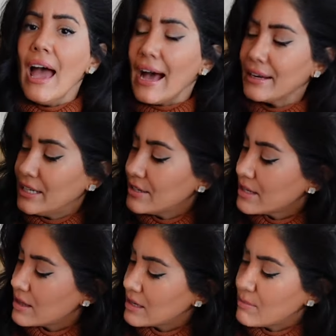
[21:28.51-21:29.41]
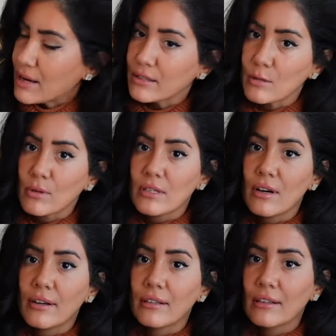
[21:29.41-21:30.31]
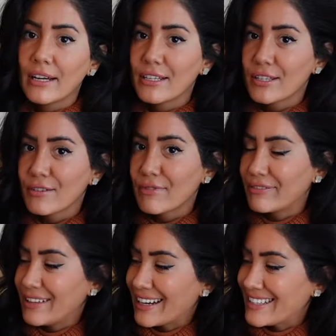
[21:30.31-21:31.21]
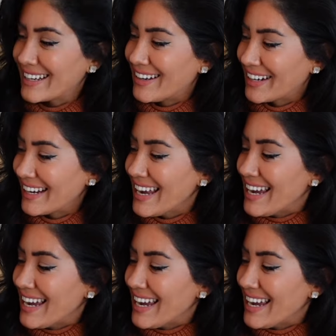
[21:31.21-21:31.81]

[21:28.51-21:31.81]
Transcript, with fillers: And here's the thing about this one. Sorry, the light is reflecting on it.